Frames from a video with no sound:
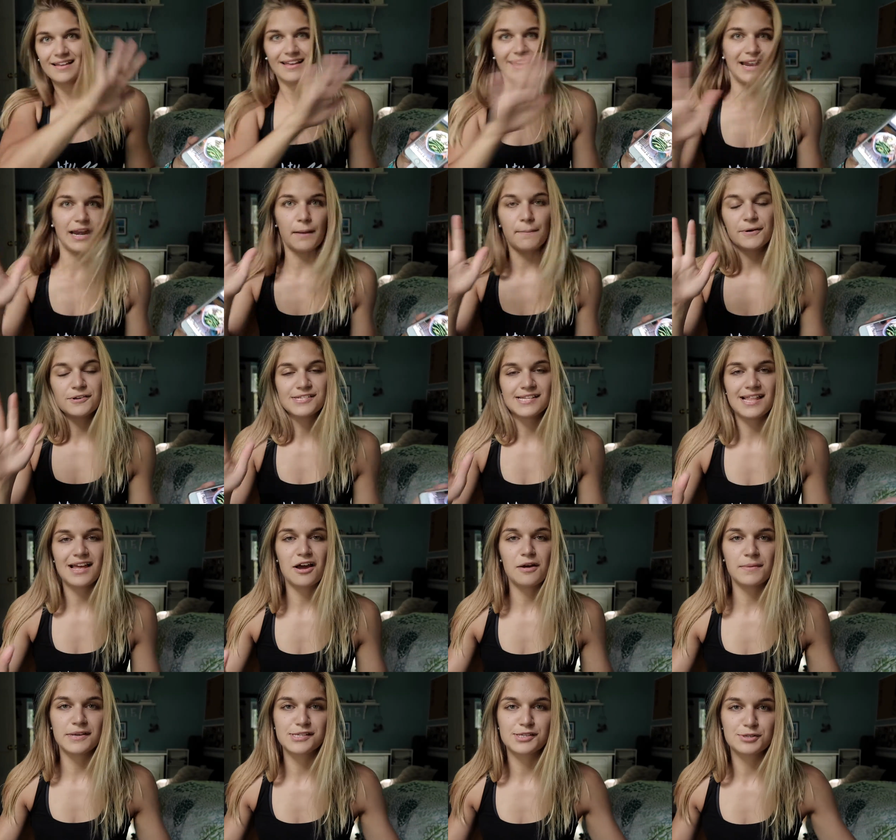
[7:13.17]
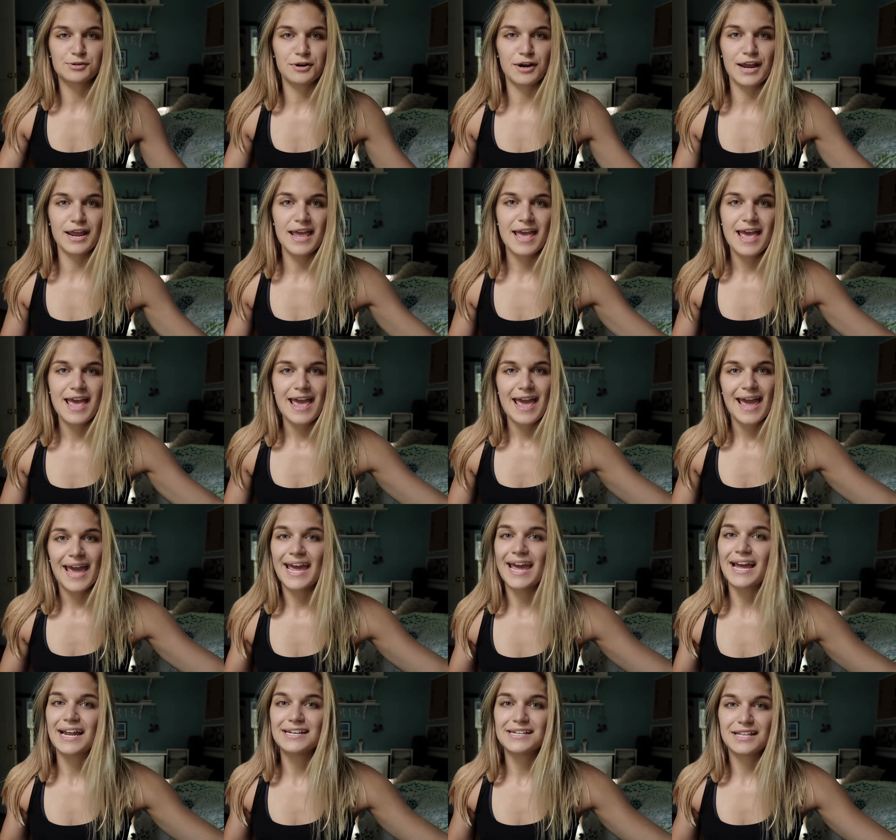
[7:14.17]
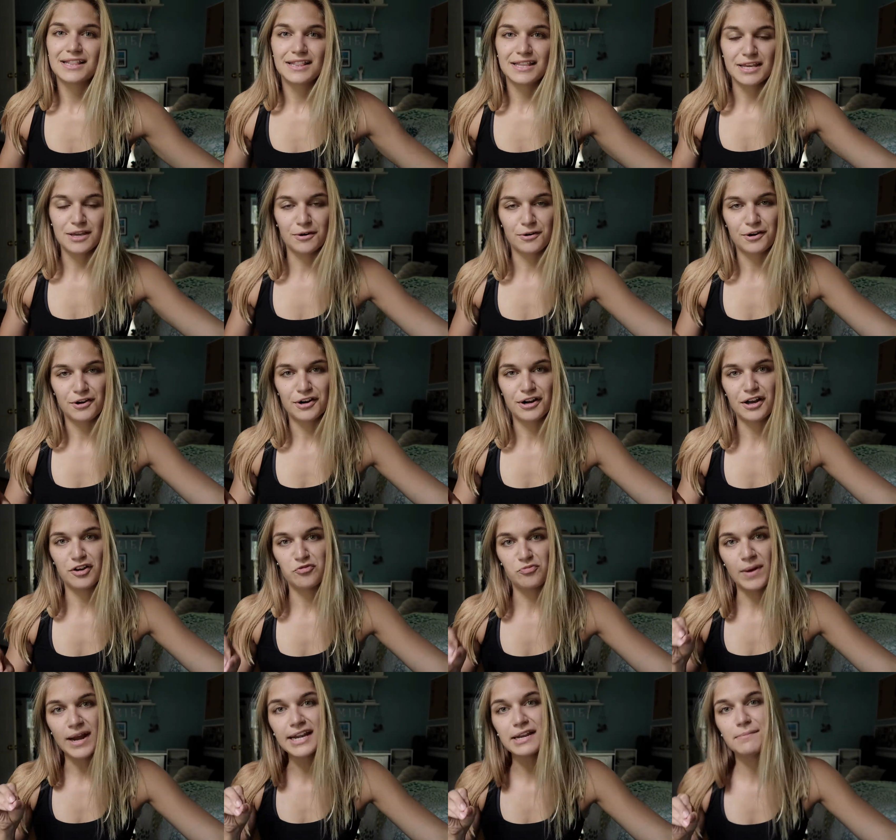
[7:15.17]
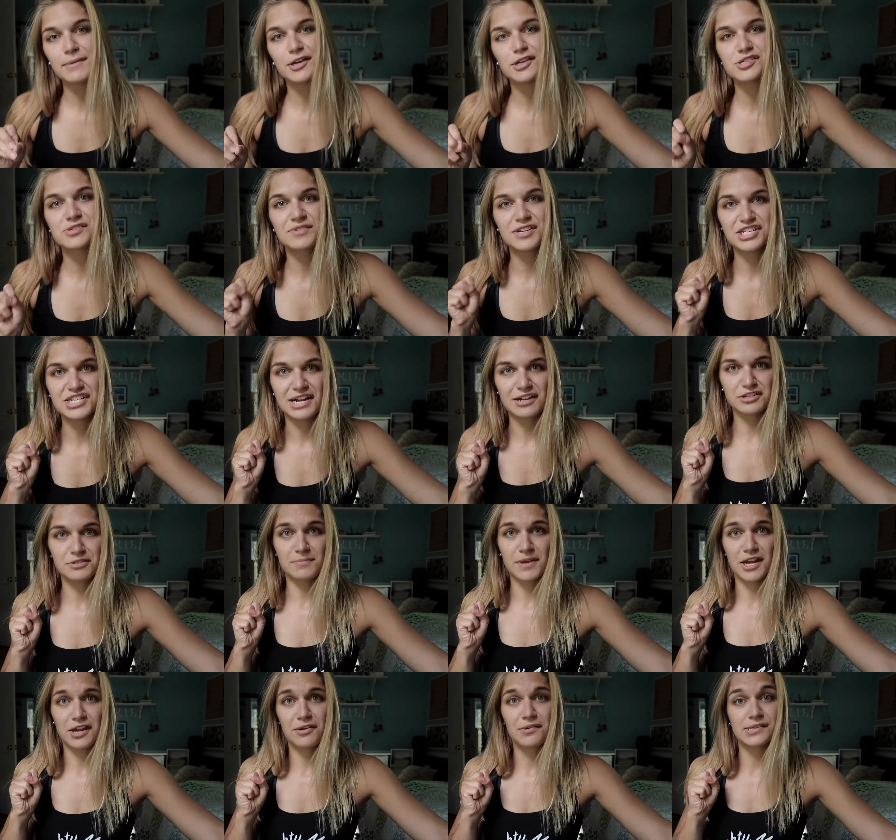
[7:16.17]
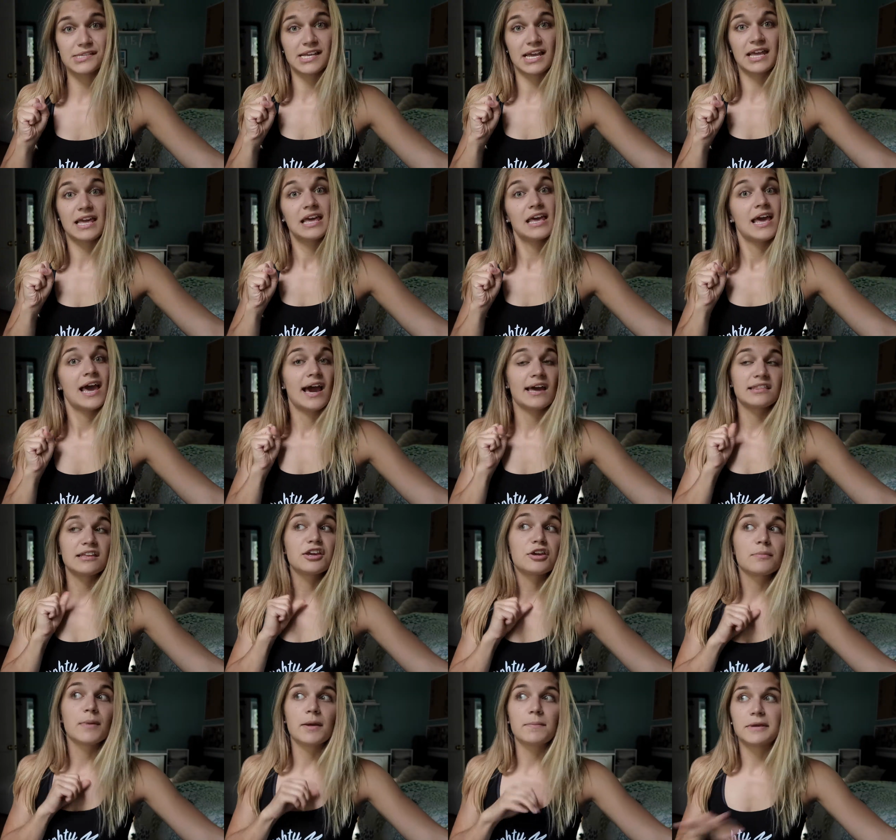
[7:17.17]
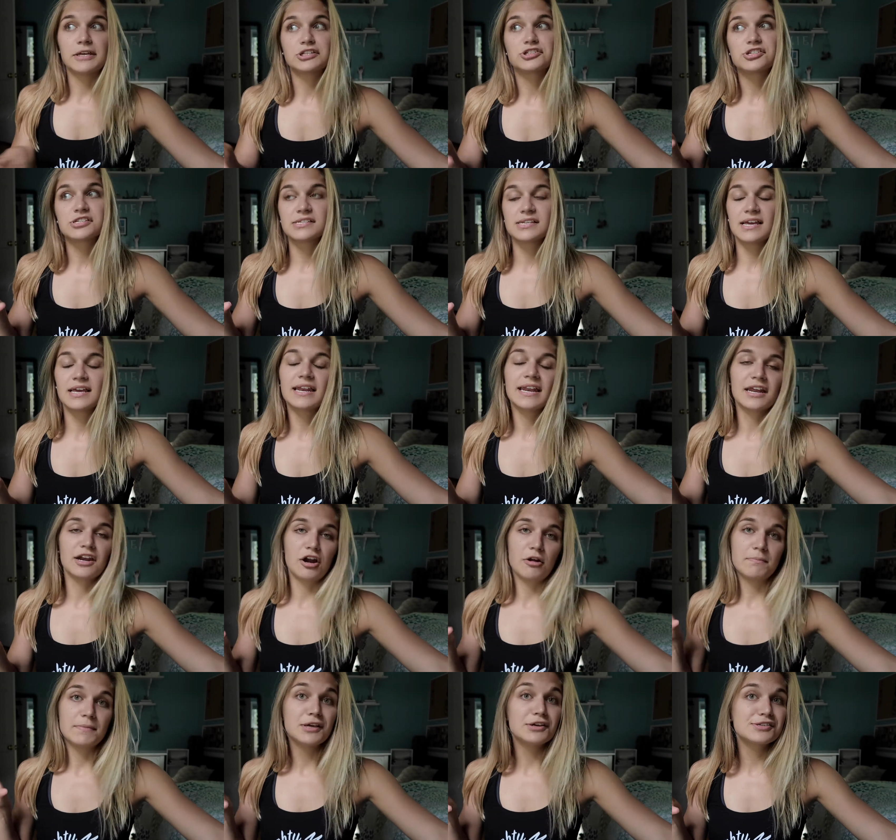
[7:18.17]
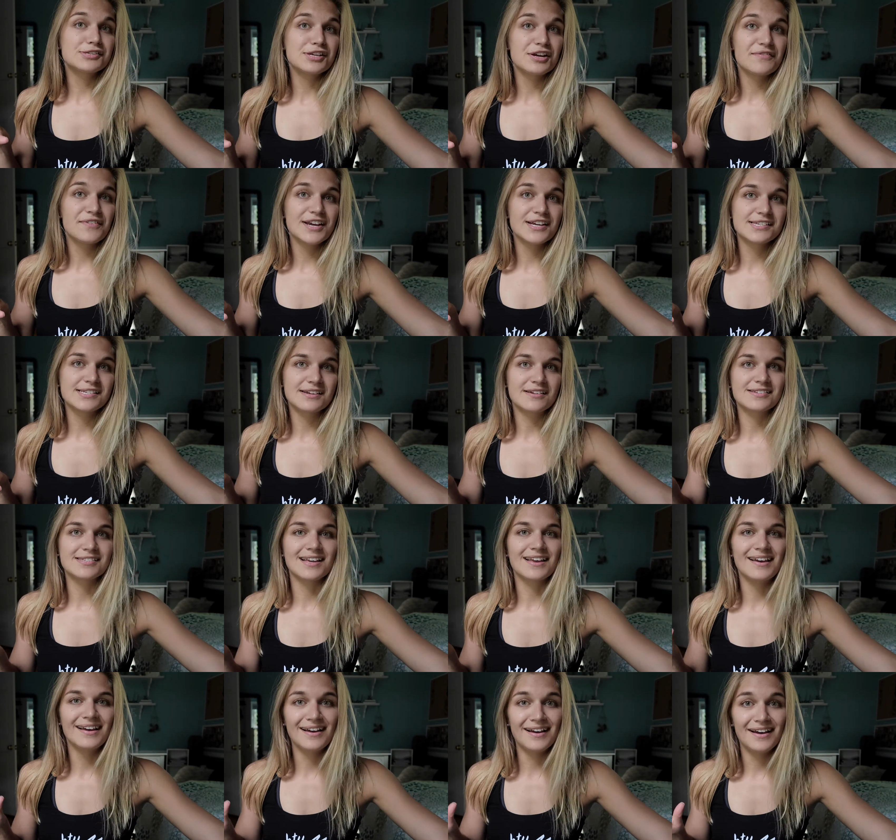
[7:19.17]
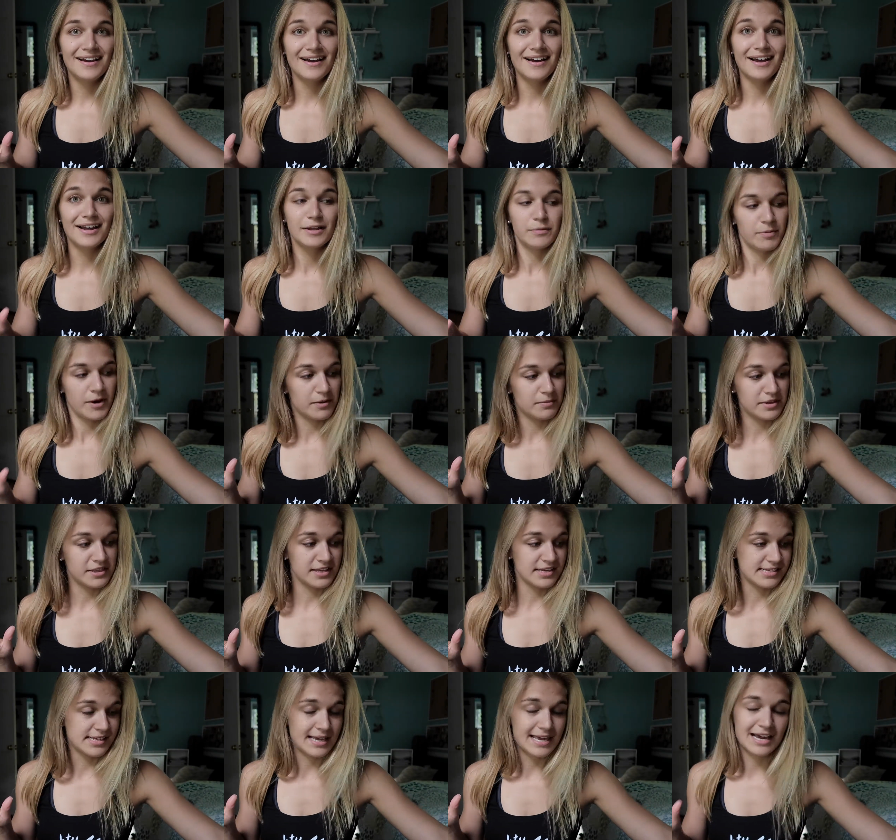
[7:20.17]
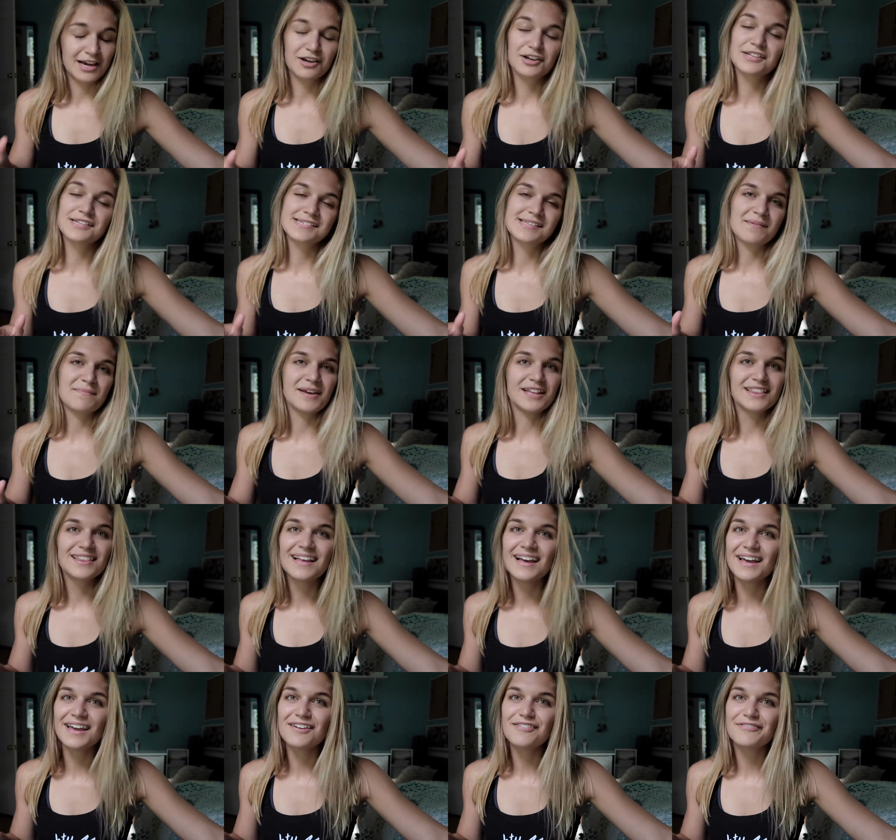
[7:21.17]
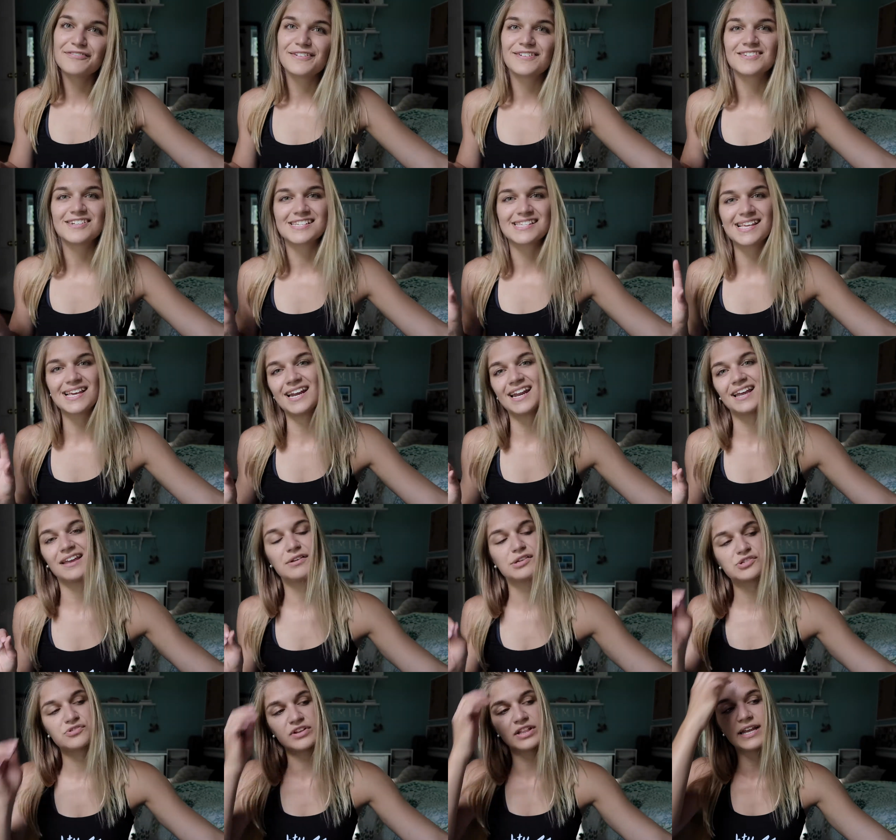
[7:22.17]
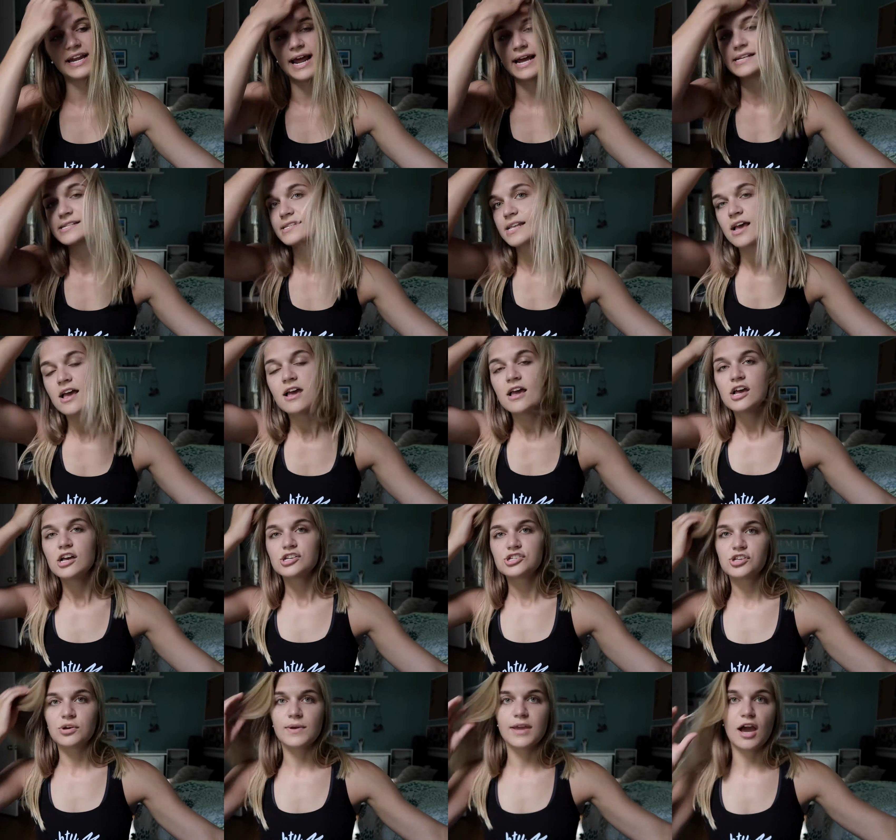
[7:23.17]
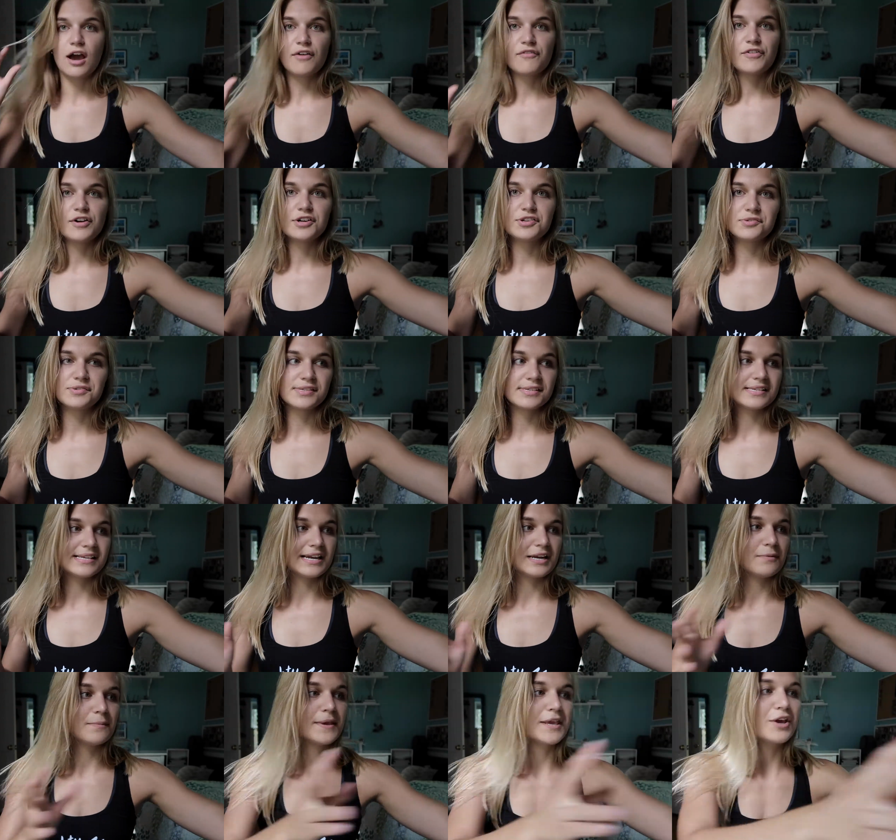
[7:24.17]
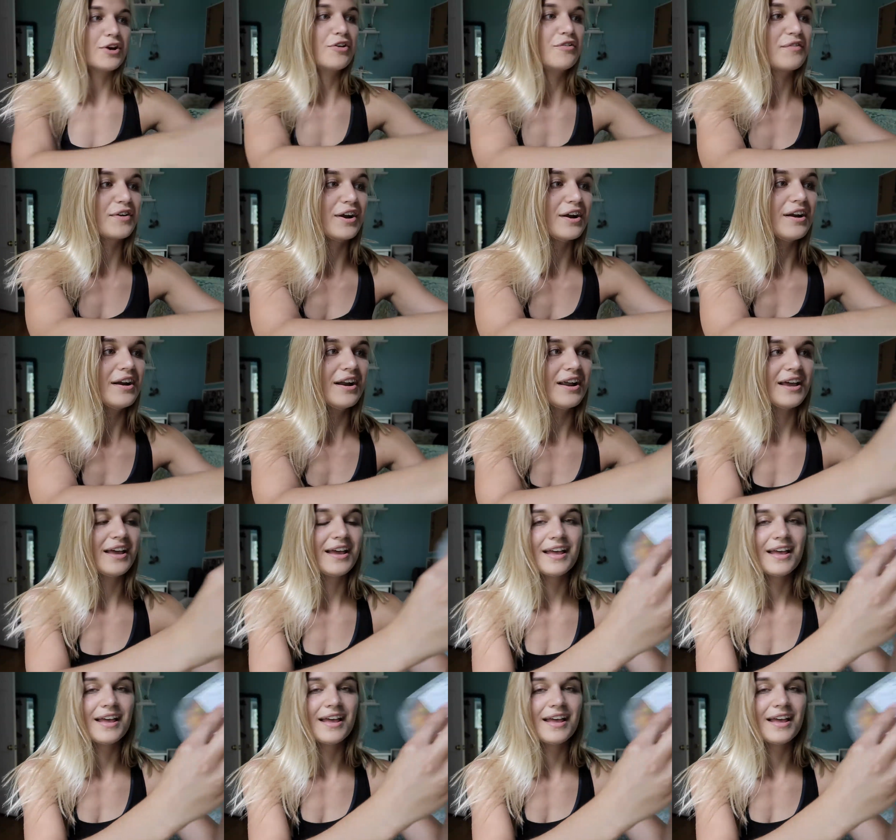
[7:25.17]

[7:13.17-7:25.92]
and I posted that on my story and the owner of Mighty Meals reached out to me and he was like, I think you might be interested in our meal service. And I was like, ha, he probably thinks I can't cook to save my life. I'm just kidding, he was really nice. So he offered to send me over